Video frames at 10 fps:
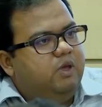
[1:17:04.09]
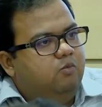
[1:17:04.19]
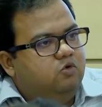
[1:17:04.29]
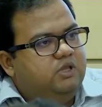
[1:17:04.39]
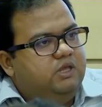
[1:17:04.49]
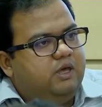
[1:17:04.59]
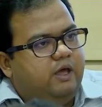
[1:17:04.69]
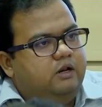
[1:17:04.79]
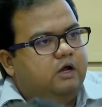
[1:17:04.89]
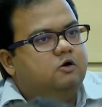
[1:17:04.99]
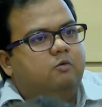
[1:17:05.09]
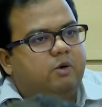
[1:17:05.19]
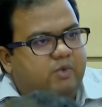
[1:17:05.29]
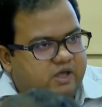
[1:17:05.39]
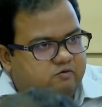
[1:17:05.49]
mein Modi and Lucknow
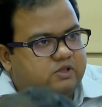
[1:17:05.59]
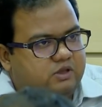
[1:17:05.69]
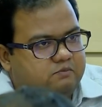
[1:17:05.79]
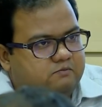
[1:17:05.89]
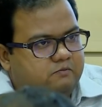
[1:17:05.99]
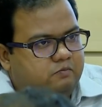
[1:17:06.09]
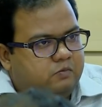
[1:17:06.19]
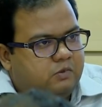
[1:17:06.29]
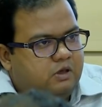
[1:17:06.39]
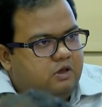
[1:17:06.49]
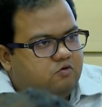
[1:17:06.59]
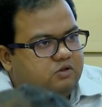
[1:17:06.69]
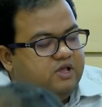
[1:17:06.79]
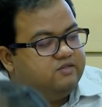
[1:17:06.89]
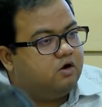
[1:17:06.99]
mein Mayawati. So
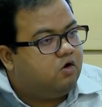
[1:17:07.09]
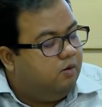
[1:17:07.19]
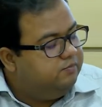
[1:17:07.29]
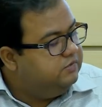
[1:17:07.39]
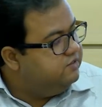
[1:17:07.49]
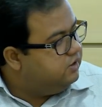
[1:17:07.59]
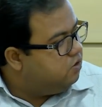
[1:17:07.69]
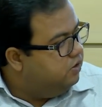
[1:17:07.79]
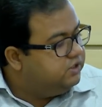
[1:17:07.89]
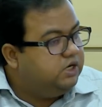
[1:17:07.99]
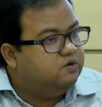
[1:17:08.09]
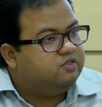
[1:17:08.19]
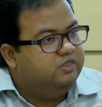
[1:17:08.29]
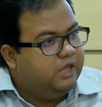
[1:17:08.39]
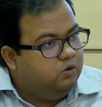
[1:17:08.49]
there's a
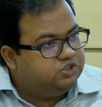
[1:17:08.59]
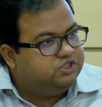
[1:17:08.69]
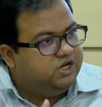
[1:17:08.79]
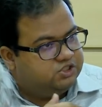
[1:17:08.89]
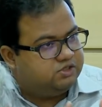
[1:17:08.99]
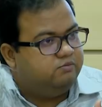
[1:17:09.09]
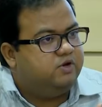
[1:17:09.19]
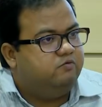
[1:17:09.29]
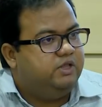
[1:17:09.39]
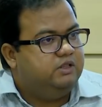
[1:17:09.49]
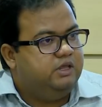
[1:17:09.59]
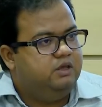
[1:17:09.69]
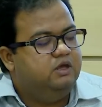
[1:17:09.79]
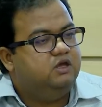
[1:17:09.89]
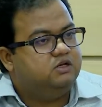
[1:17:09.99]
continuous negotiation between
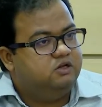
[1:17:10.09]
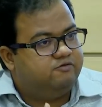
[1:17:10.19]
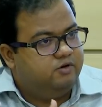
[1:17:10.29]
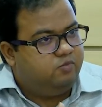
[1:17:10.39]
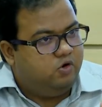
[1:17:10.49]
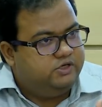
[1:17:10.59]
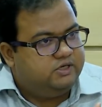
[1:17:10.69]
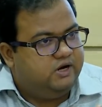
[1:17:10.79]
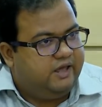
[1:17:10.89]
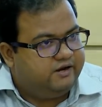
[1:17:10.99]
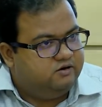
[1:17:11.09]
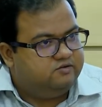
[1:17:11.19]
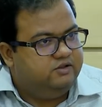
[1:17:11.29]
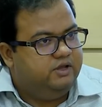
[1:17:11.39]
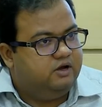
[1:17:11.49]
the different political
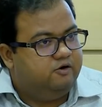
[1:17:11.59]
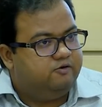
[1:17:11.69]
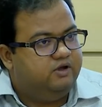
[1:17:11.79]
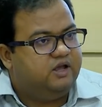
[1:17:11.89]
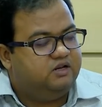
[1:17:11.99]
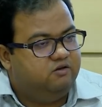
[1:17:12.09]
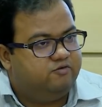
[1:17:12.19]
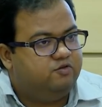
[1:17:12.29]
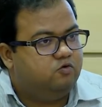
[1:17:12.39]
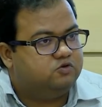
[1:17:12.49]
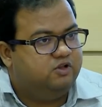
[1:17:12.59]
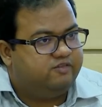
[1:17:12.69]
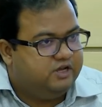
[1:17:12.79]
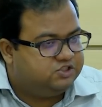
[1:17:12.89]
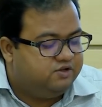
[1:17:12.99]
actors in the country and different social
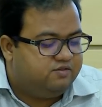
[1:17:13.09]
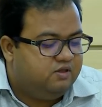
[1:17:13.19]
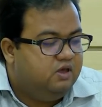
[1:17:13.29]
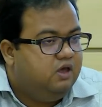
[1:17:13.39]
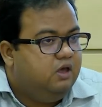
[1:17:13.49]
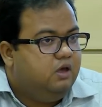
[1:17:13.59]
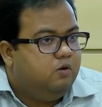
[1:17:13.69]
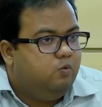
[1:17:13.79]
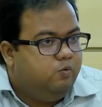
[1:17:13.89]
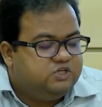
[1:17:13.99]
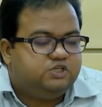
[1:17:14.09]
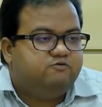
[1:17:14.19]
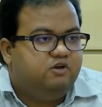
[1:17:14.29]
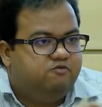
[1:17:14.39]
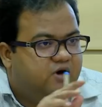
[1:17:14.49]
sections,
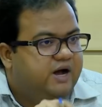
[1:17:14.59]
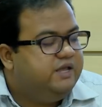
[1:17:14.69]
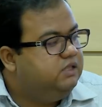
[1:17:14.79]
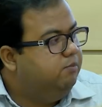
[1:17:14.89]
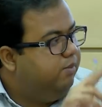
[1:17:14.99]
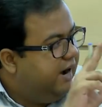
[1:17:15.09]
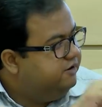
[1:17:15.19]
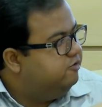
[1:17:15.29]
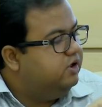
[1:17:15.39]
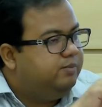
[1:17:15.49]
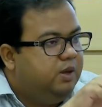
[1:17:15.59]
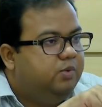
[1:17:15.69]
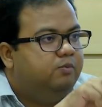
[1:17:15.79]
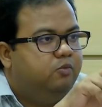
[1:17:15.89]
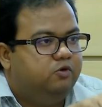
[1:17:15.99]
which defy the binary
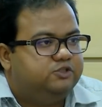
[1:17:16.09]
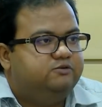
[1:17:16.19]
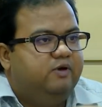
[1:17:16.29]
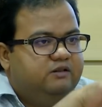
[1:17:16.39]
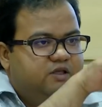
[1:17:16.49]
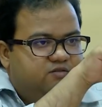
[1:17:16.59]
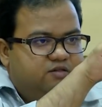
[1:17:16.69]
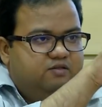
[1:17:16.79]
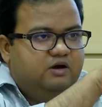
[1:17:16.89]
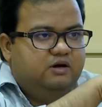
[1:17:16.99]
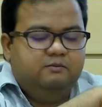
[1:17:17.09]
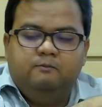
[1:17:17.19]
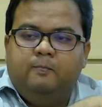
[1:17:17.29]
people put that this is the